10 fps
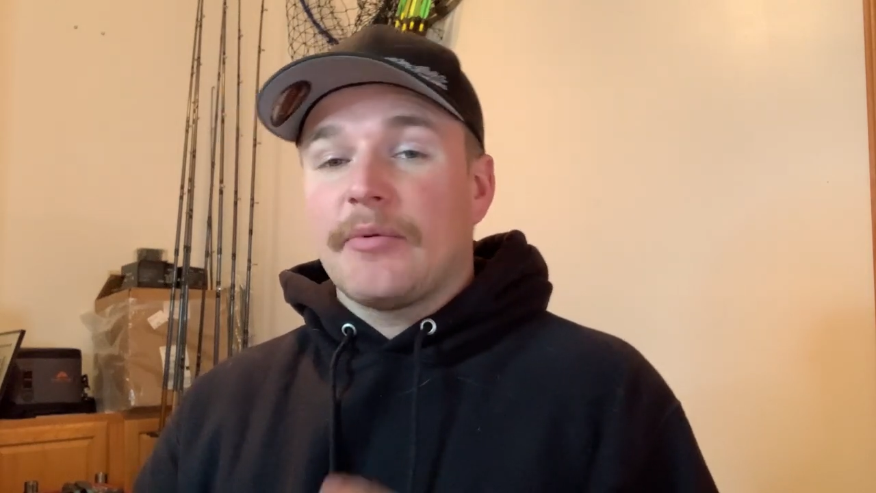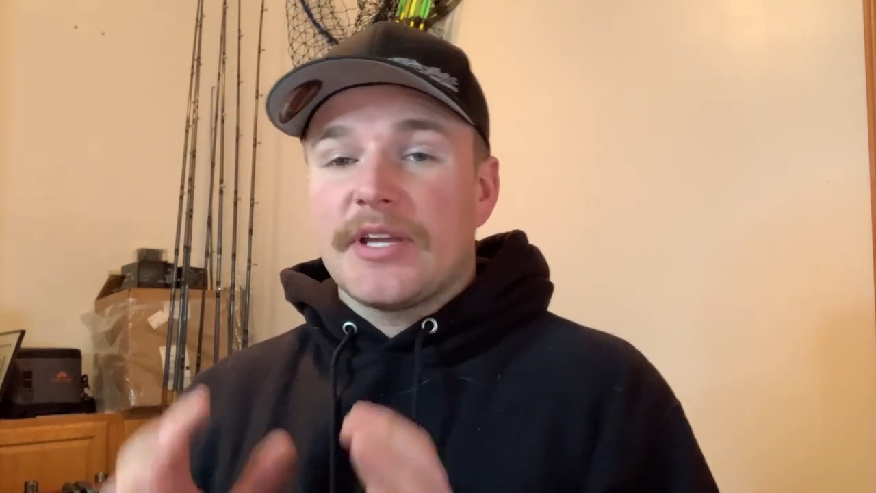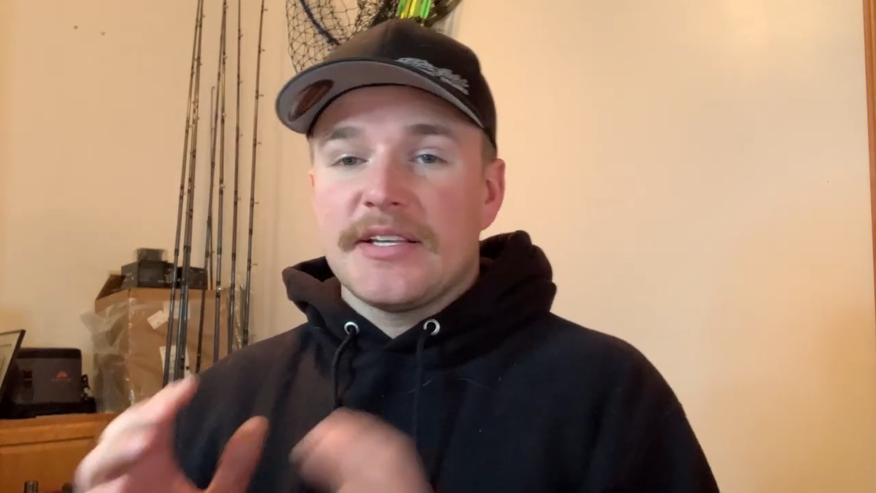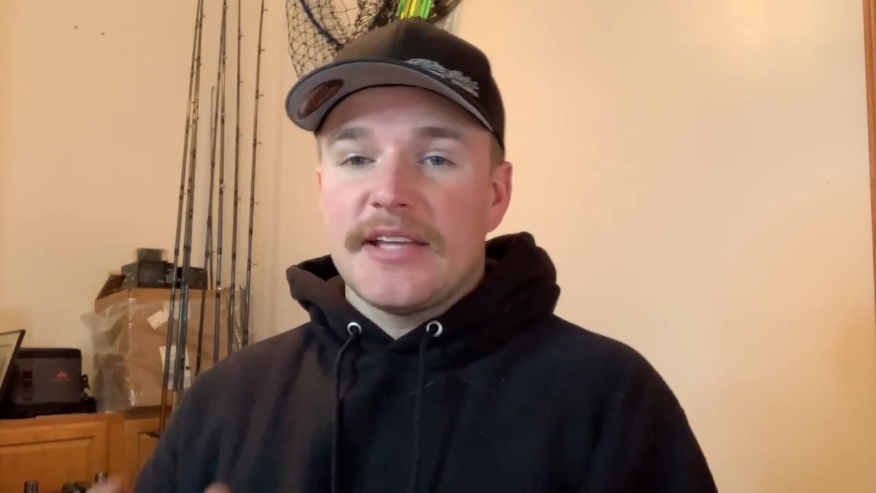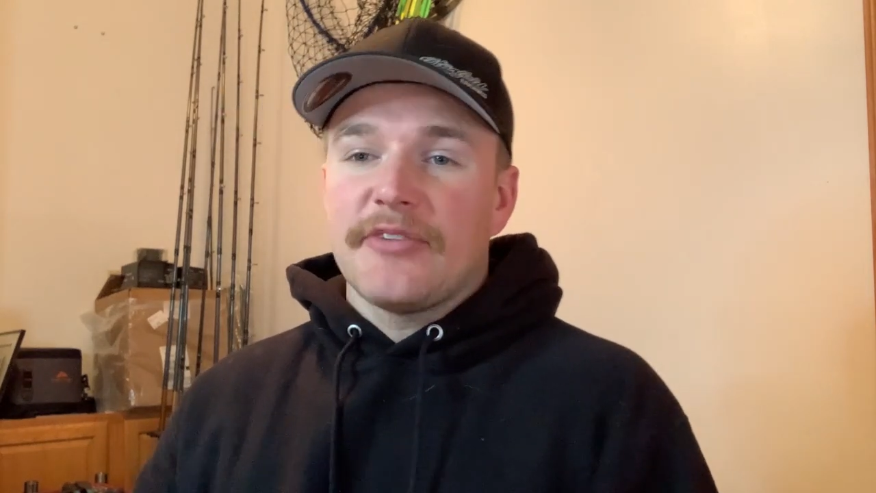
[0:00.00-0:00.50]
that
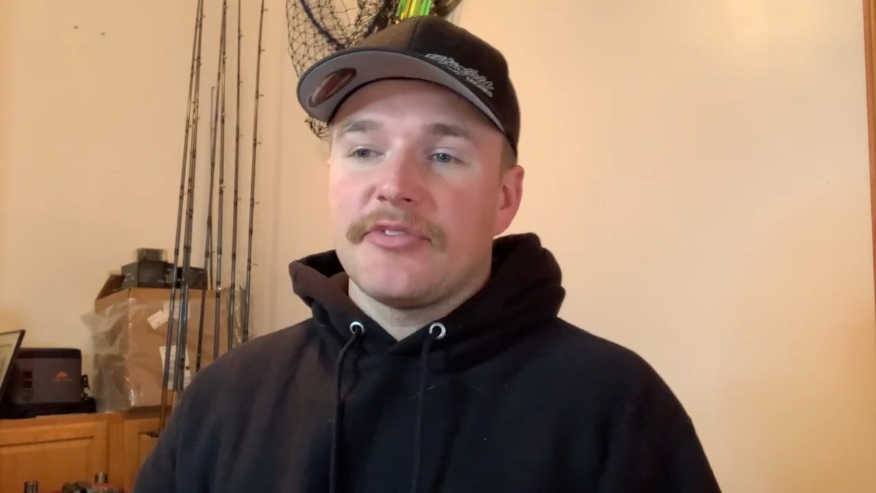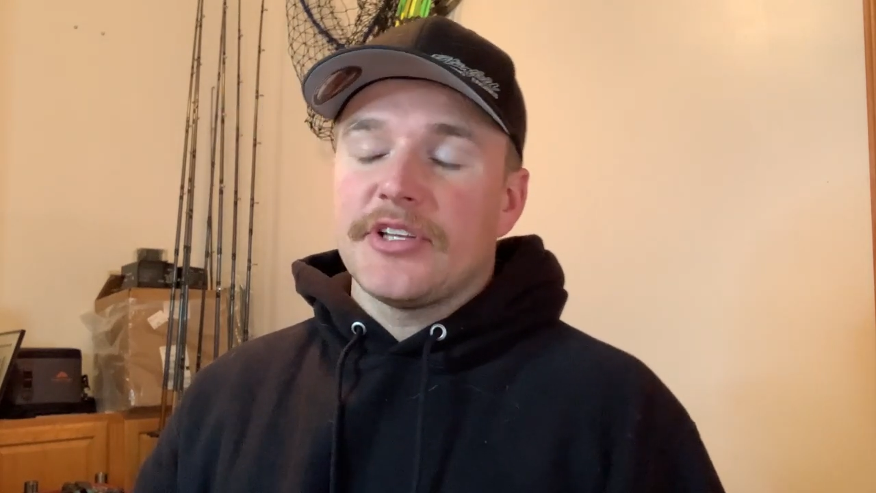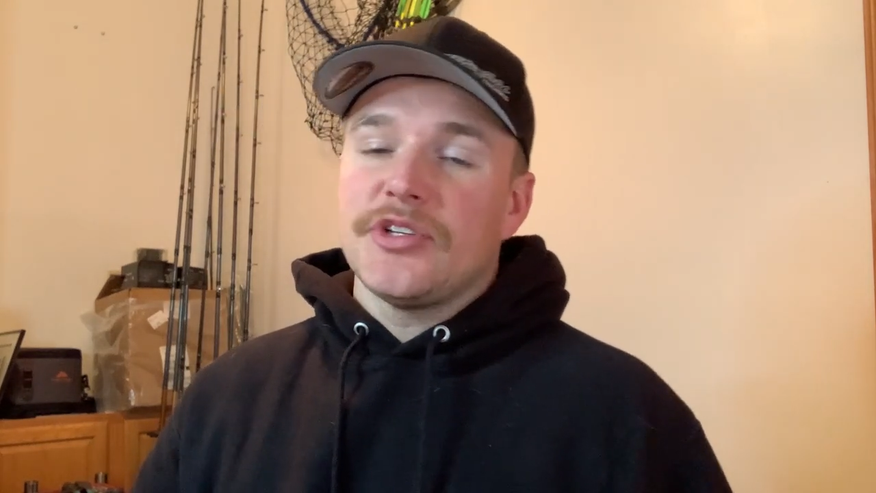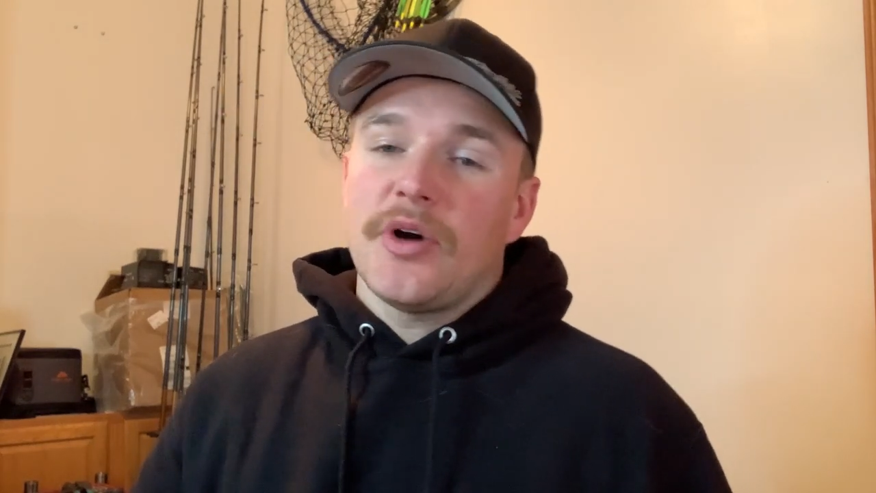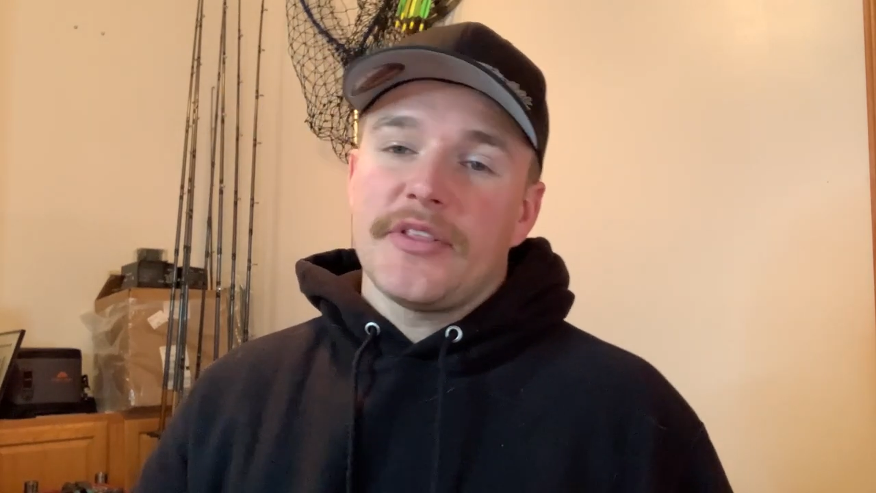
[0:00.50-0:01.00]
we can
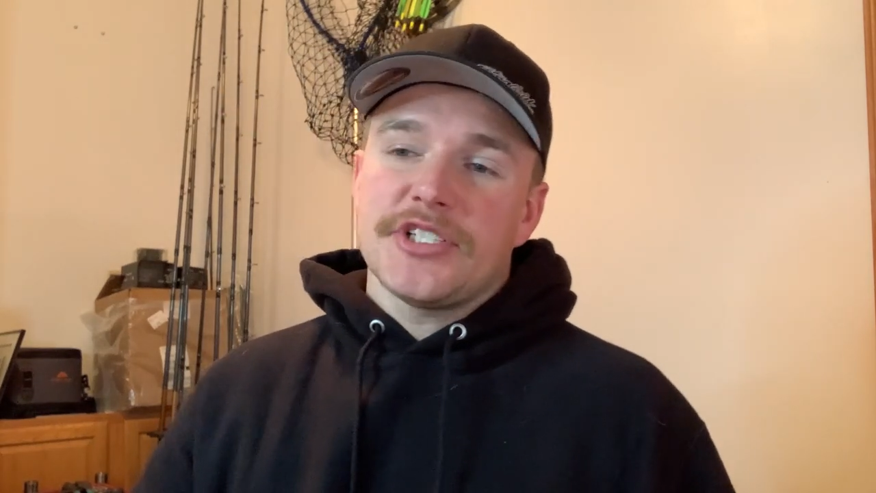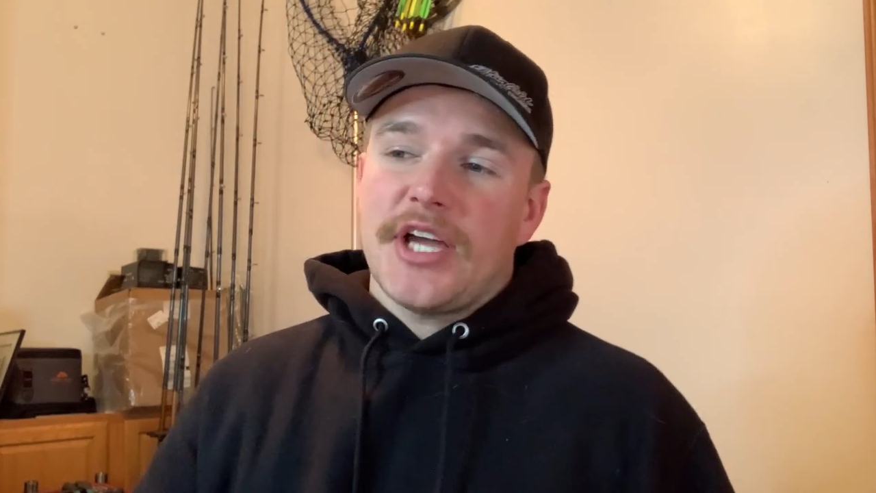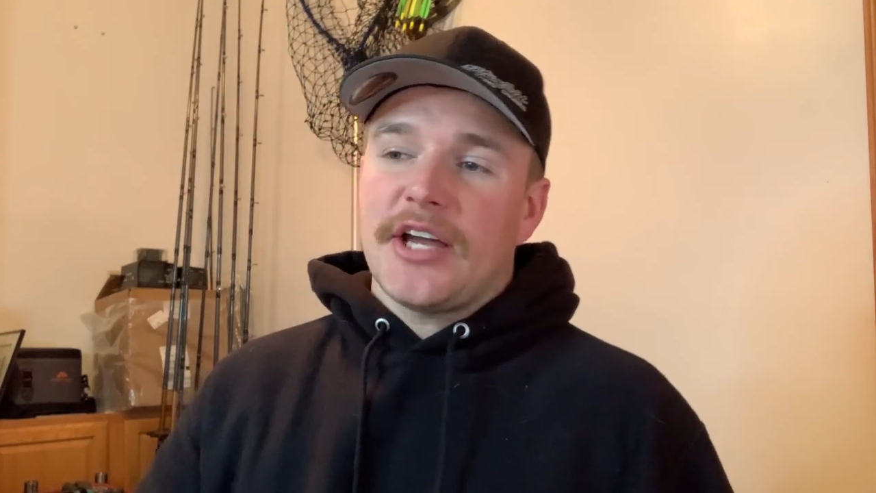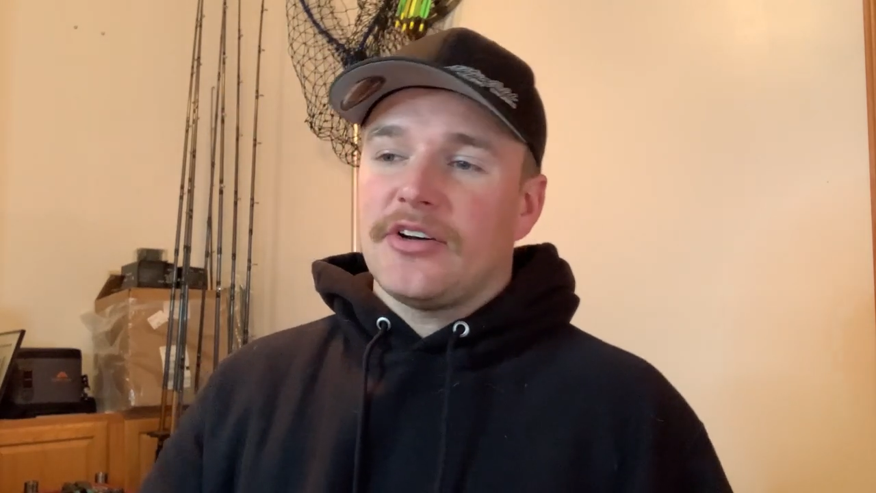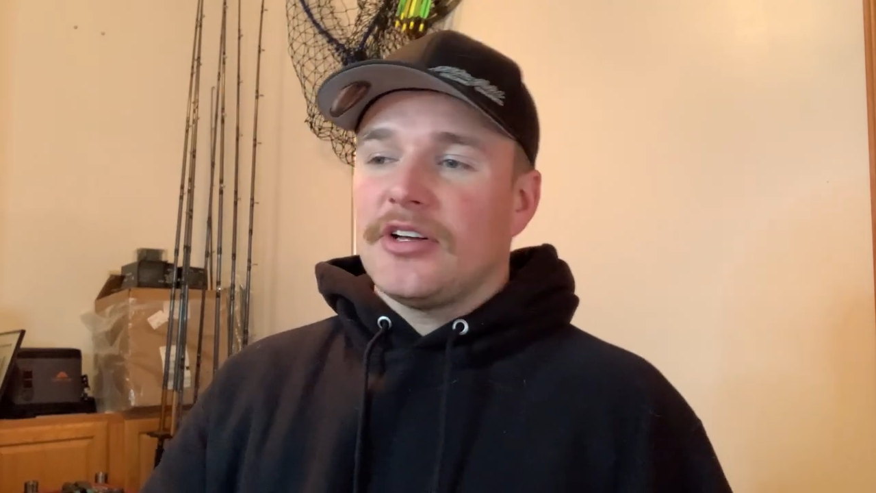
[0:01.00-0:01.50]
definitely do on the
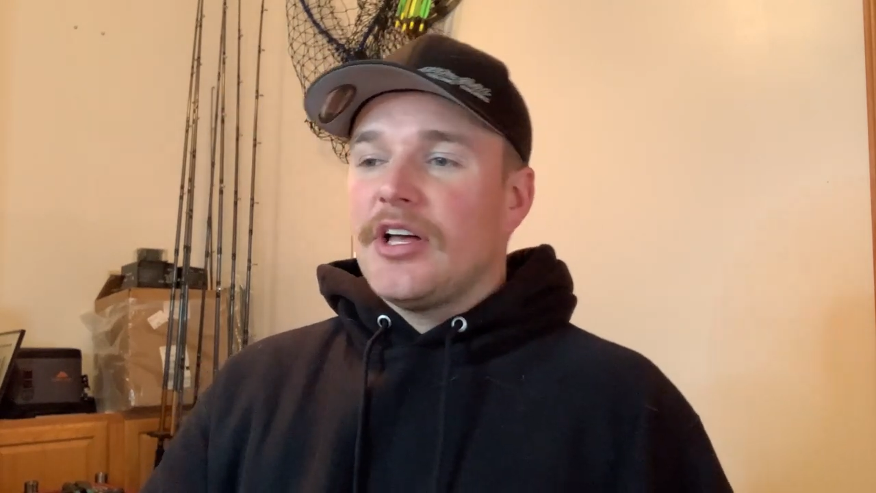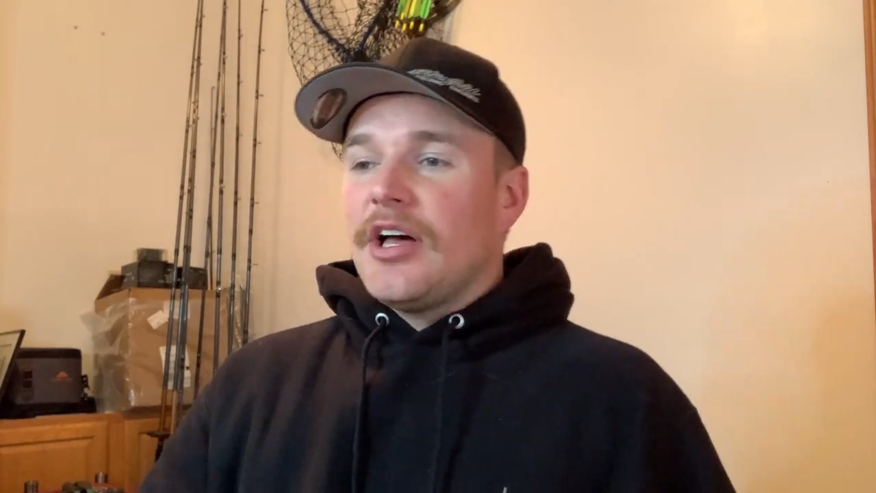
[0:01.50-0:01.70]
channel.